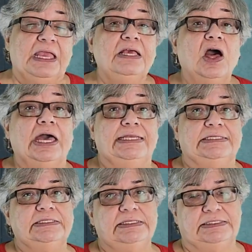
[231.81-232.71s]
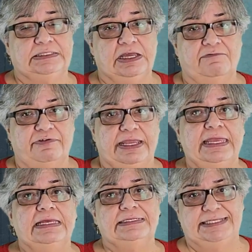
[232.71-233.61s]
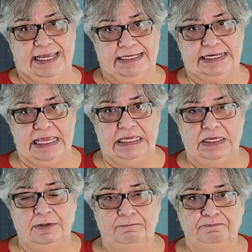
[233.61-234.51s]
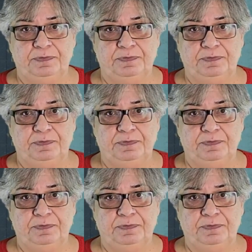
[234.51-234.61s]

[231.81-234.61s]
guided discovery technique.